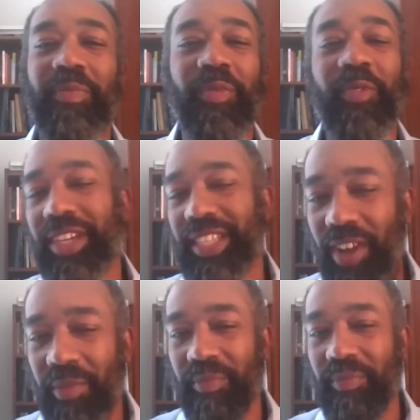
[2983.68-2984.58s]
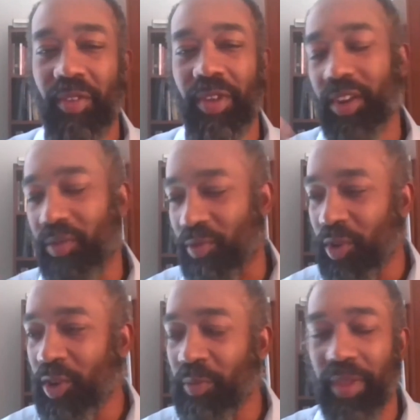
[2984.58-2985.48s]
Whereas if I'm, in a
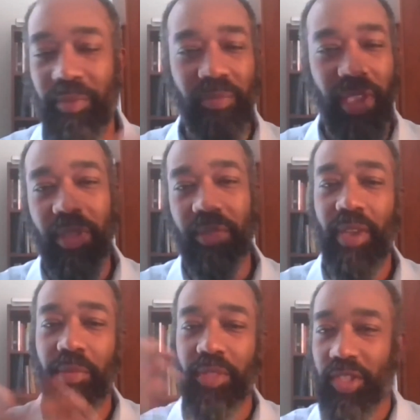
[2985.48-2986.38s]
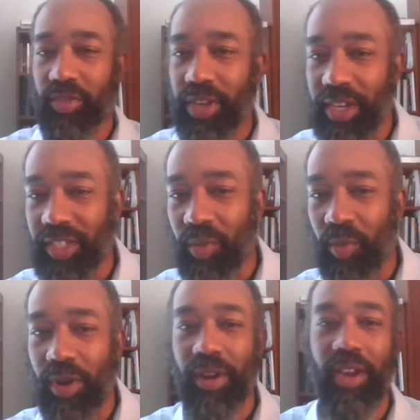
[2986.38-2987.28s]
room that maybe the screen doesn't
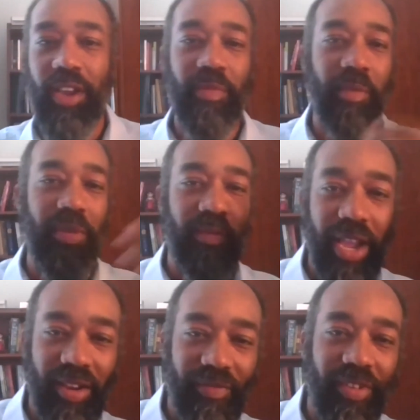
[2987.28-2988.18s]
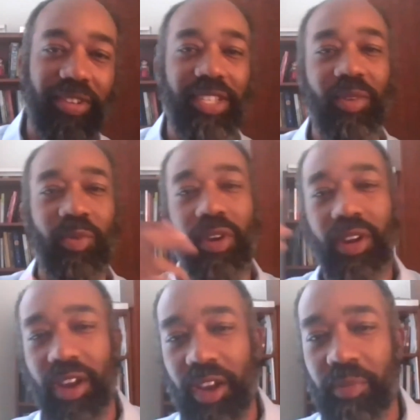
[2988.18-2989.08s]
work, maybe the microphone doesn't
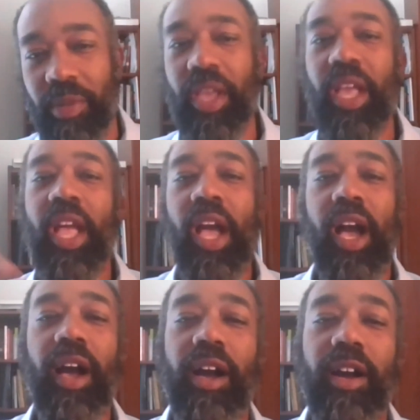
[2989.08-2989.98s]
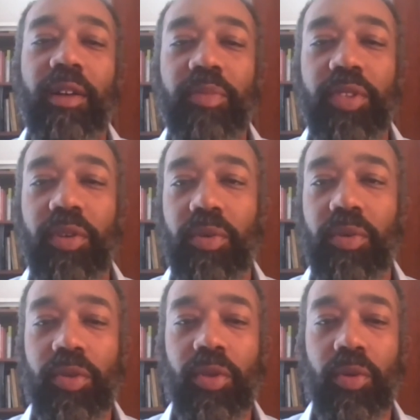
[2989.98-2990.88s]
work, maybe.
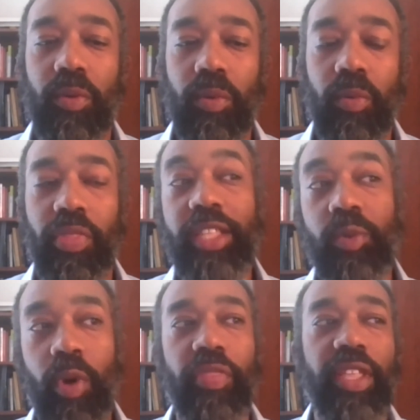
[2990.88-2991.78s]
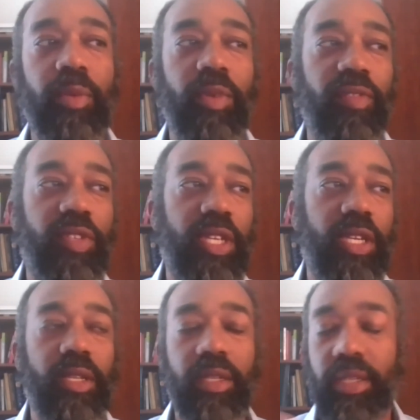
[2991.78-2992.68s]
So that's one thing that we've
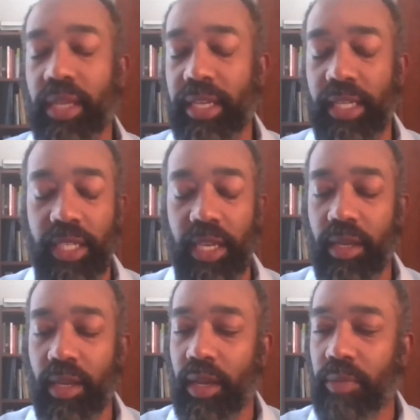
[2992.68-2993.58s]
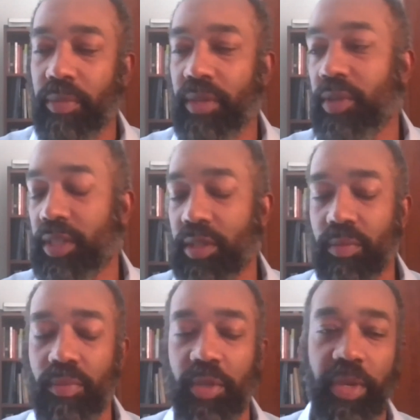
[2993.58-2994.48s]
seen, as I said, in
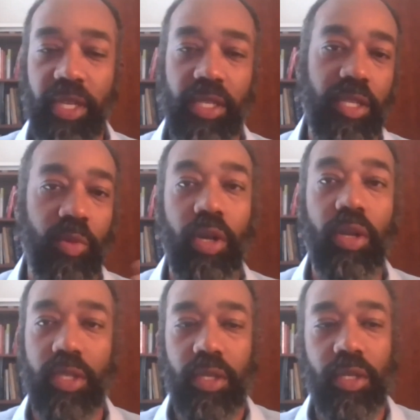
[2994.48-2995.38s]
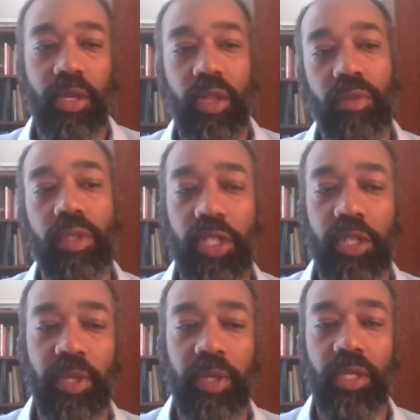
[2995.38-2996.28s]
Muslim spaces as well as in other religious
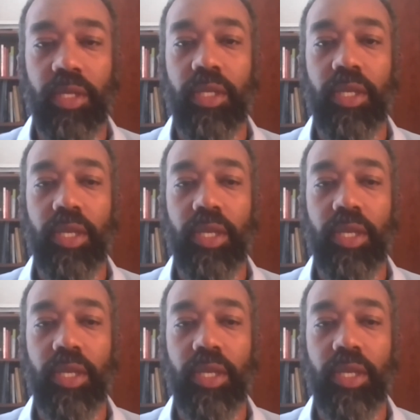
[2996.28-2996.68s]
spaces.